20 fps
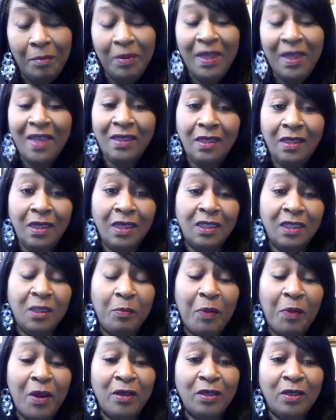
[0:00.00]
Blessed is
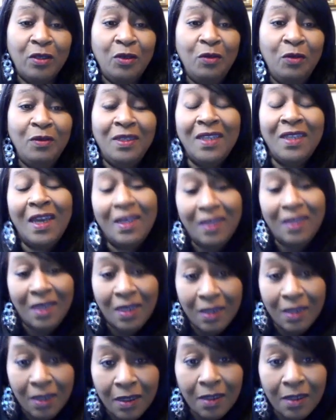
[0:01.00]
the person who
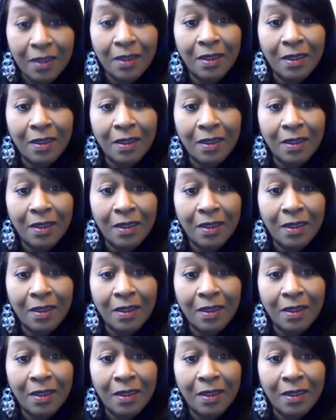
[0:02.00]
doesn't